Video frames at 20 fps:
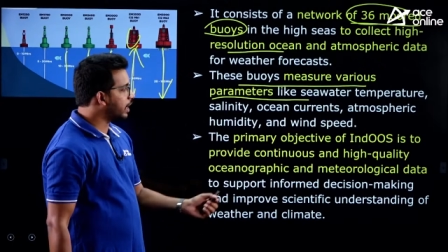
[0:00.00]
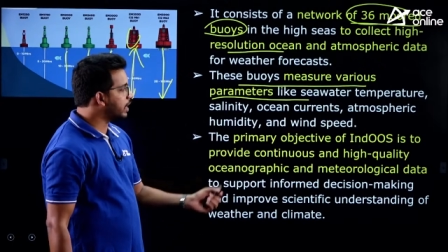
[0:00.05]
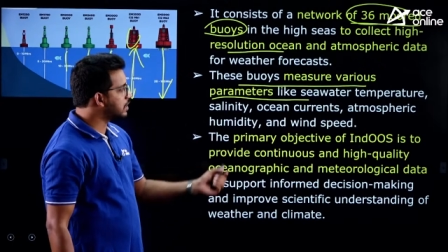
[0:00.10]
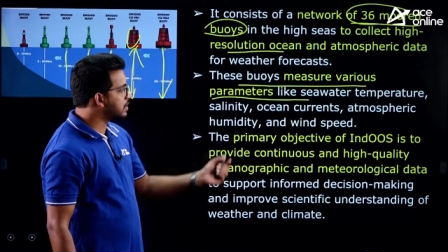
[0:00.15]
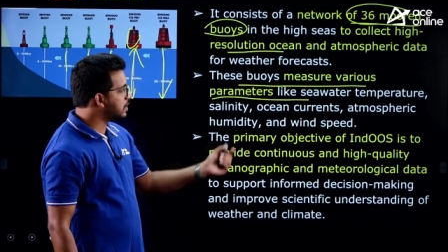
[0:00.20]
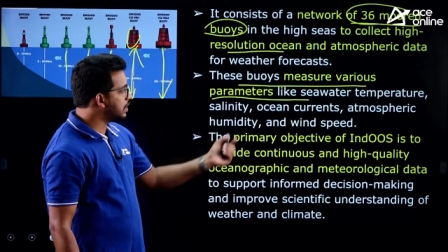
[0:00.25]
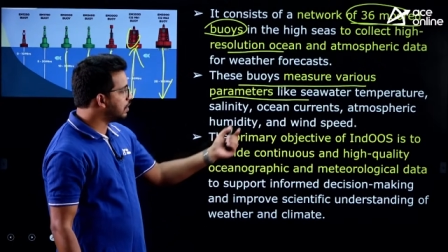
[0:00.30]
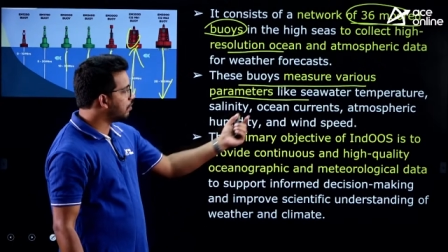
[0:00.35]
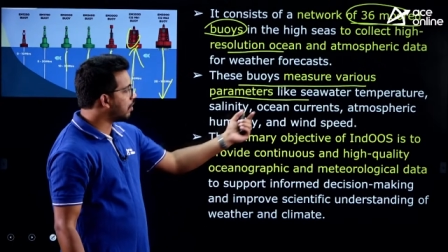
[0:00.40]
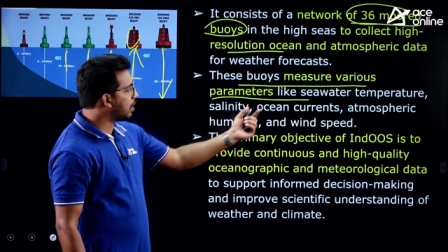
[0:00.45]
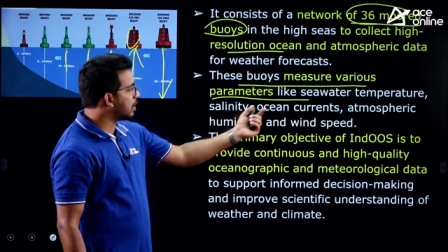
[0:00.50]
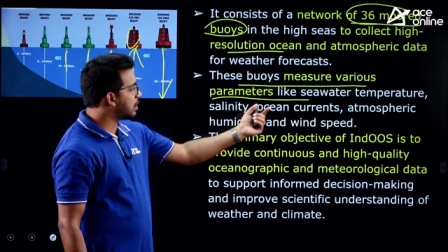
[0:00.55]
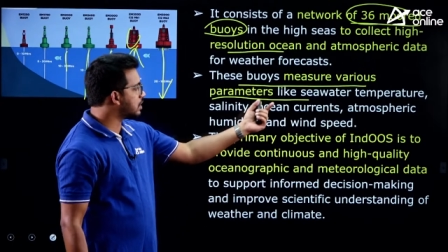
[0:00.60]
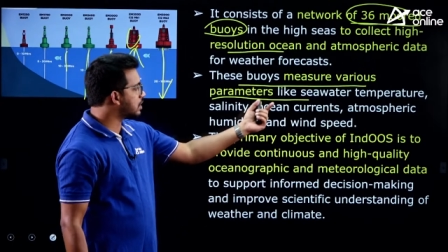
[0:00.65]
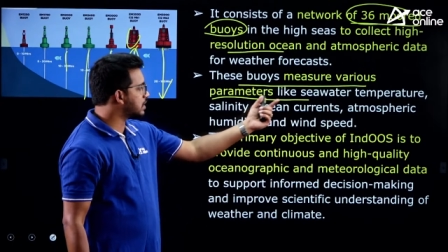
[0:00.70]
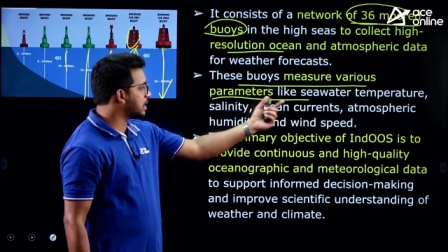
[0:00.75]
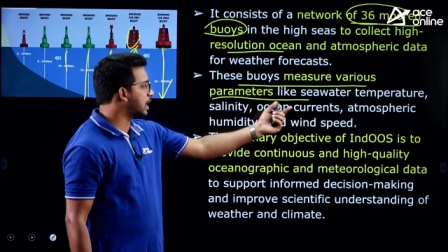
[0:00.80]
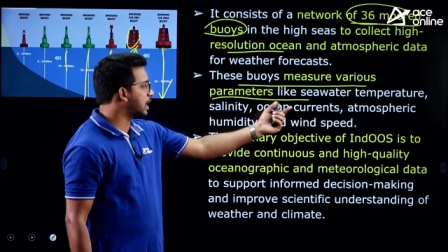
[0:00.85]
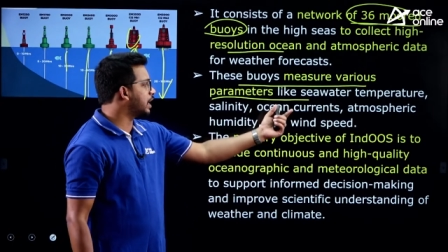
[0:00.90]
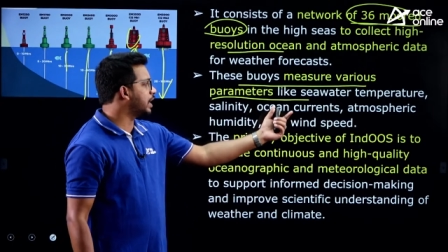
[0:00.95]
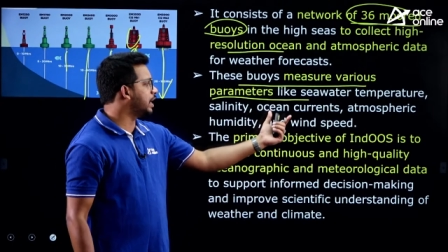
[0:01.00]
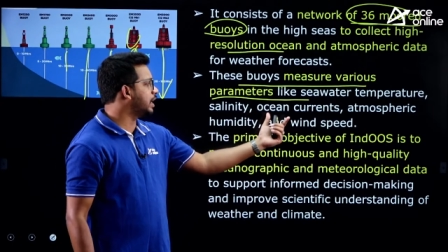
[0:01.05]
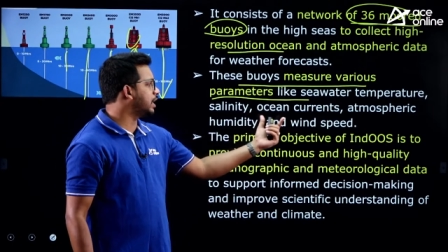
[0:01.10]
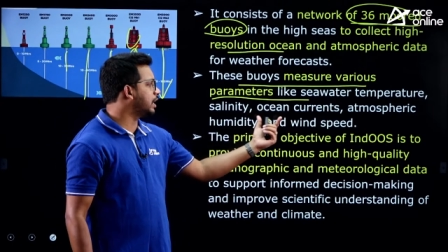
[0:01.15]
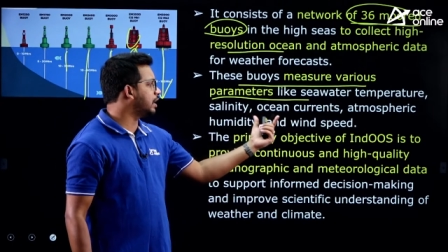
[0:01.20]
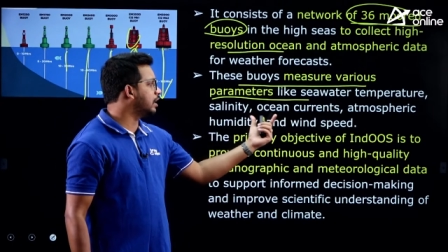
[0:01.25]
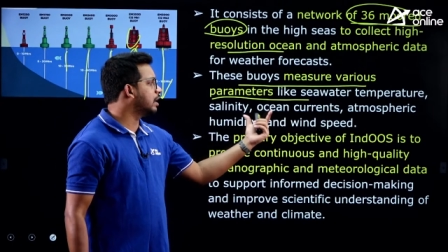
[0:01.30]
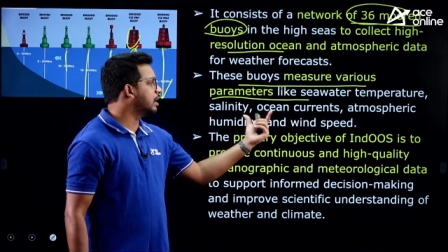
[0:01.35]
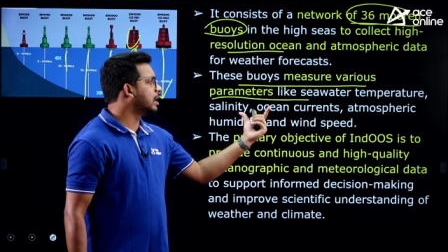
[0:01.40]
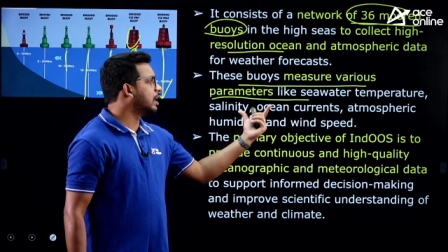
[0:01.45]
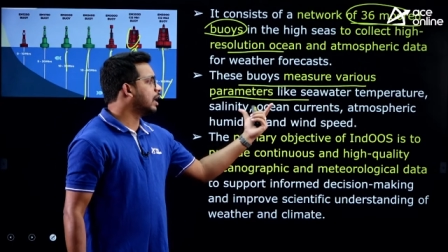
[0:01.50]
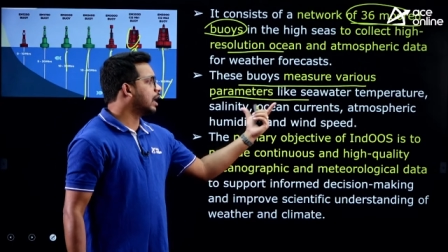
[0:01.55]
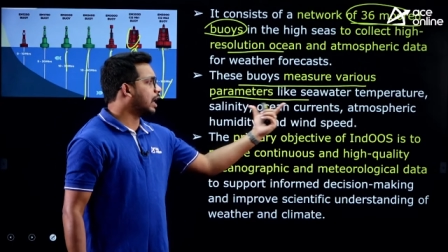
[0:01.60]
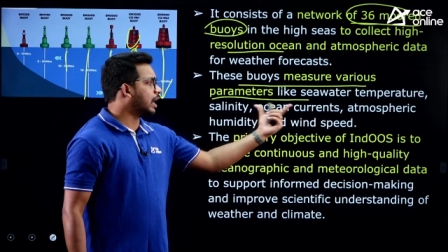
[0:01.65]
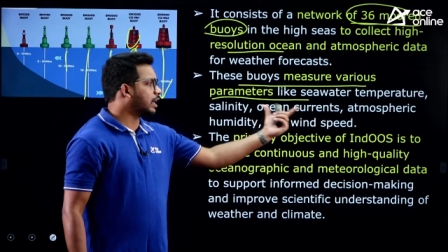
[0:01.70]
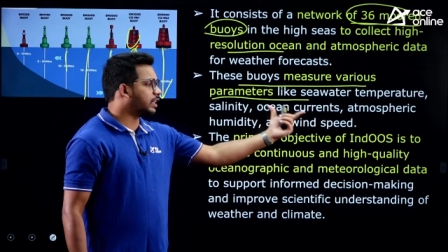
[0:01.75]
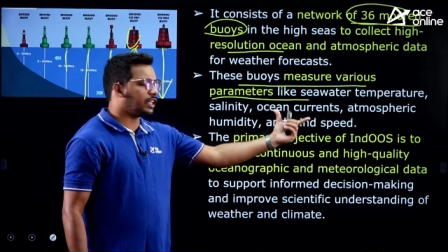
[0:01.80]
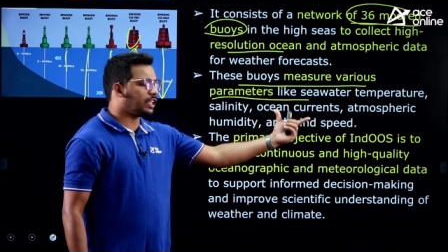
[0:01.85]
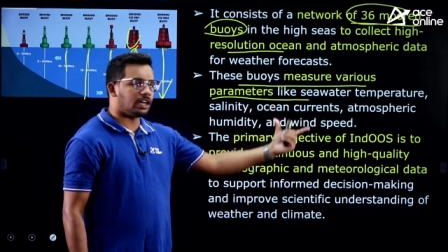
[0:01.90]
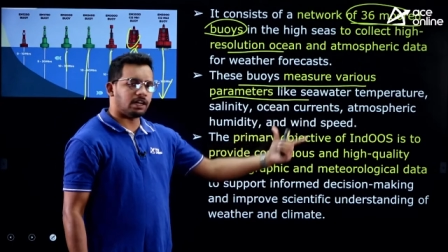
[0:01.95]
like seawater salinity
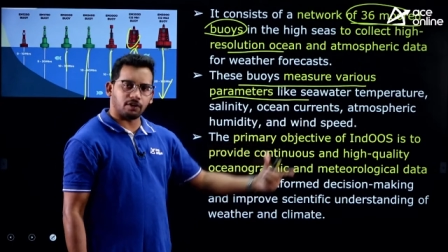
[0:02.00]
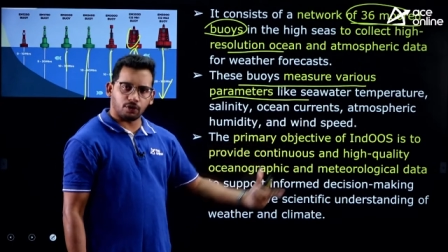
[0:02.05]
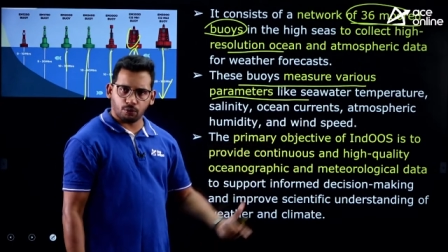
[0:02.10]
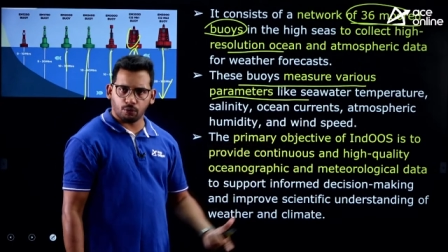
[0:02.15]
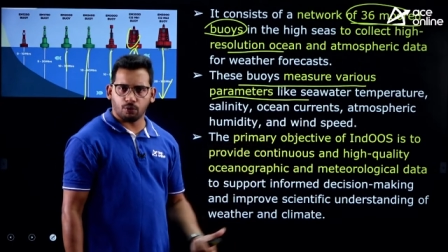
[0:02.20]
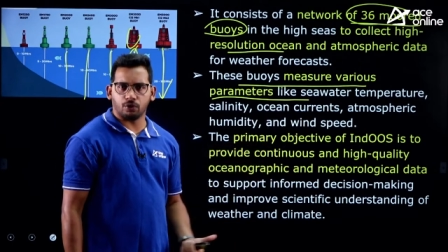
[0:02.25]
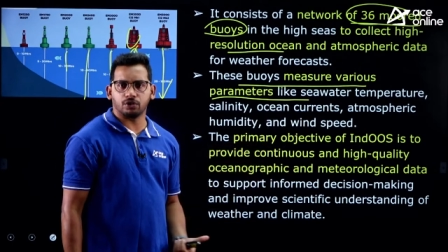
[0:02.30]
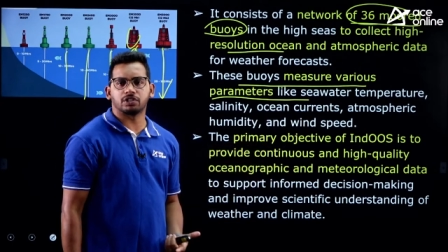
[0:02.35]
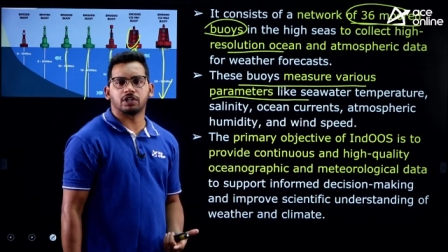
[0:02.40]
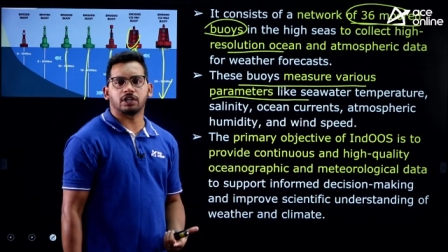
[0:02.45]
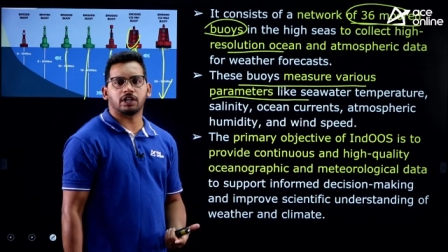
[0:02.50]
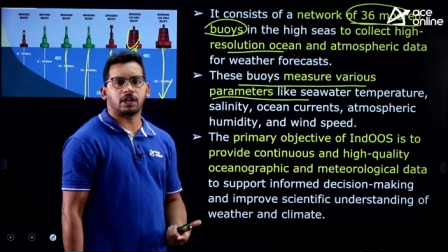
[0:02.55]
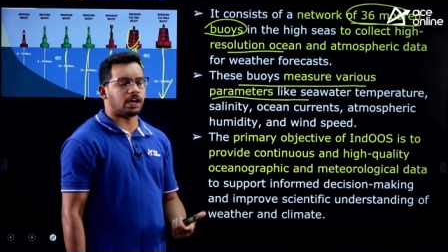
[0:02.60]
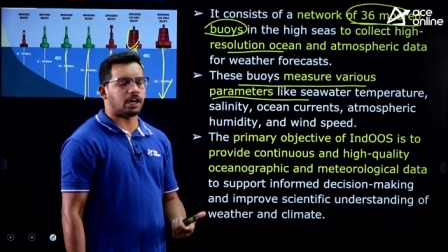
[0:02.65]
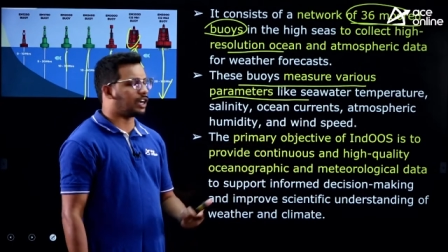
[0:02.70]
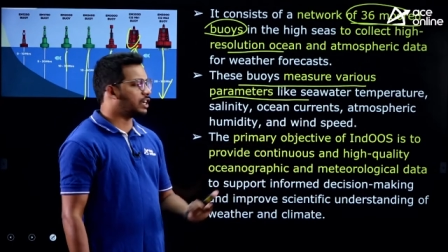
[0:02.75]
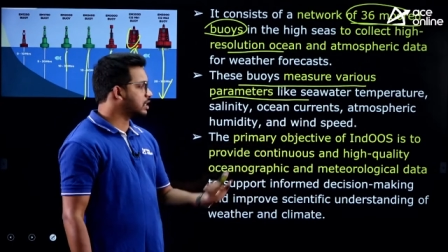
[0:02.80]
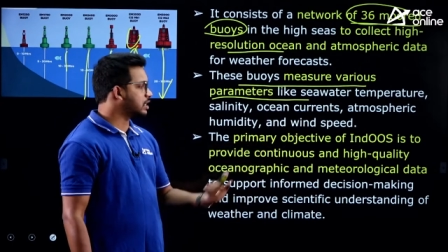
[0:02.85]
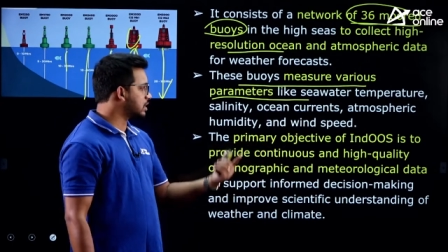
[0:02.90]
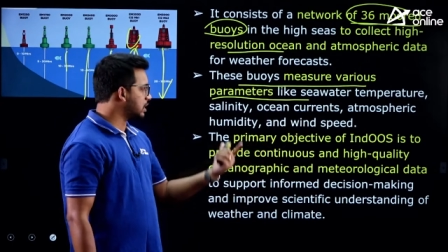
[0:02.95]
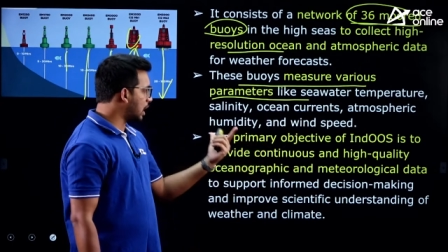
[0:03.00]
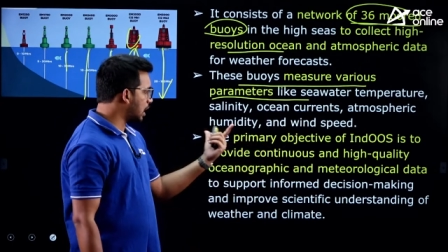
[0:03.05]
and then ocean currents,